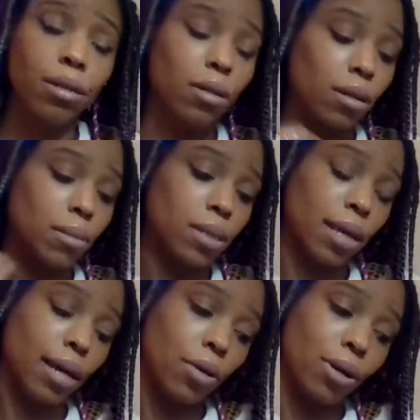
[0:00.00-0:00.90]
you know what I'm
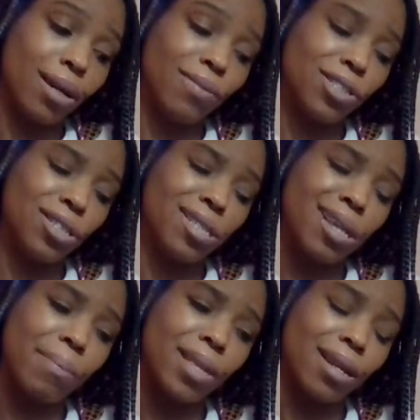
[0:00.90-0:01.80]
saying? Or even just
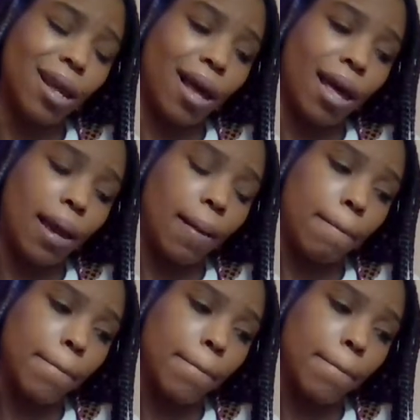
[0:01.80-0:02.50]
something like,